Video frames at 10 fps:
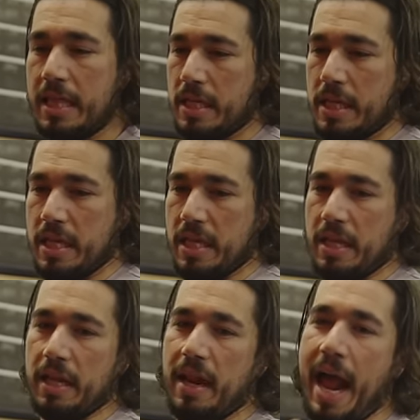The
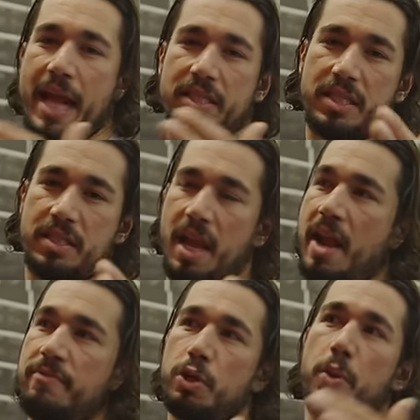last
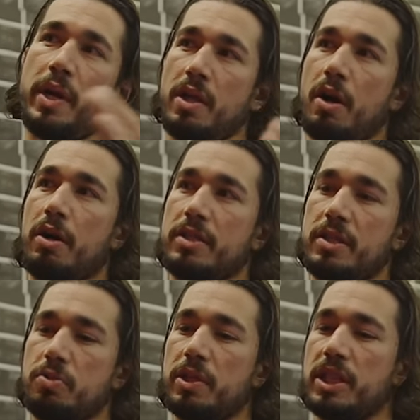10, 20 yards
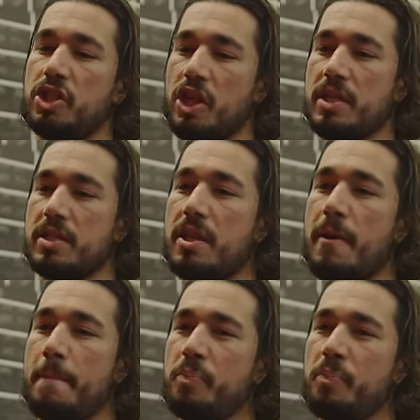is really just